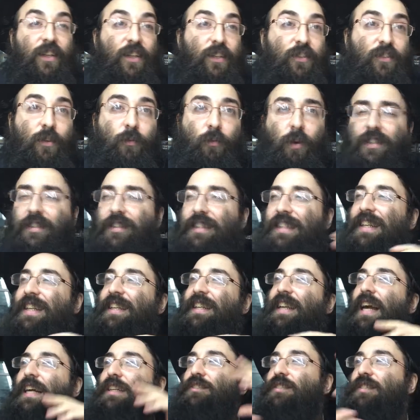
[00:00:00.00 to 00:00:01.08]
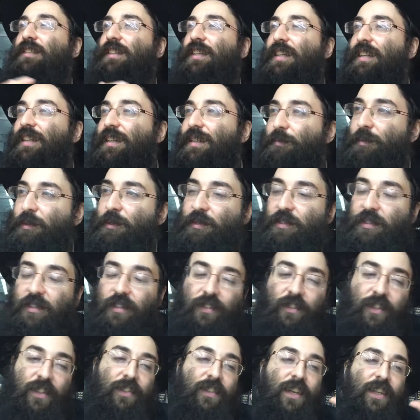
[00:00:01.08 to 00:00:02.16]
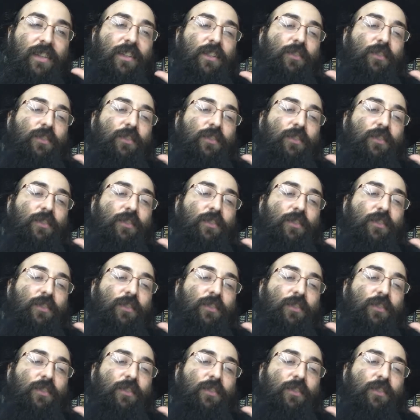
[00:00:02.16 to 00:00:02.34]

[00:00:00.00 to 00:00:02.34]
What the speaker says: So what's the connection here? So he says,